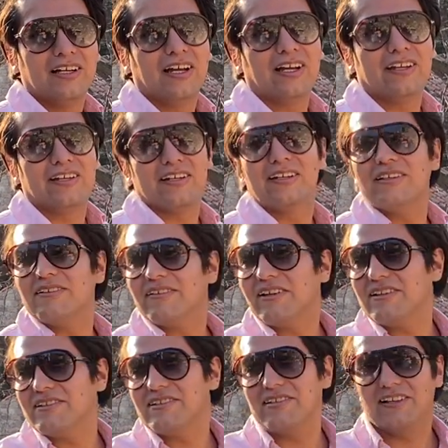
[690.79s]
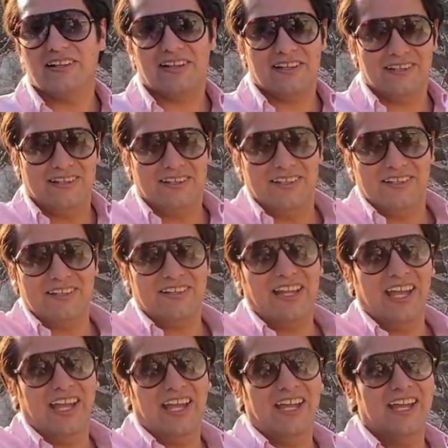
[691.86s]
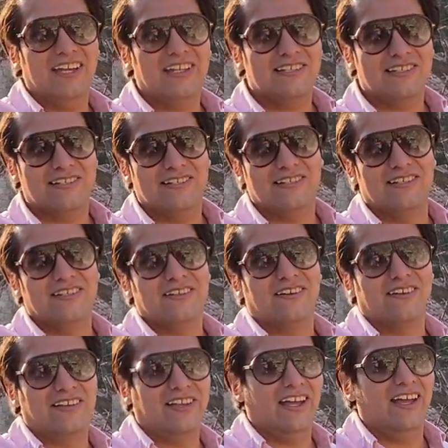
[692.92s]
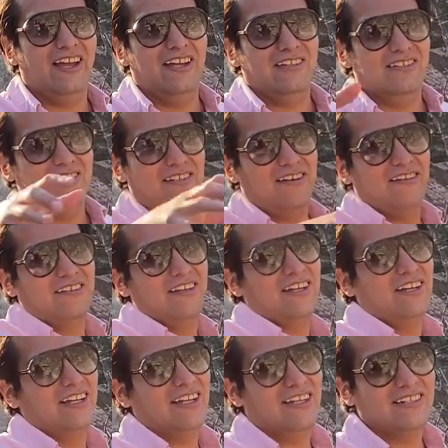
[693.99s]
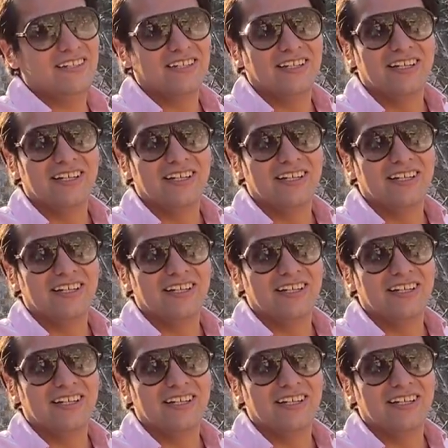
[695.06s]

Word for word: Like here you can see like the gates the north gate, south gate,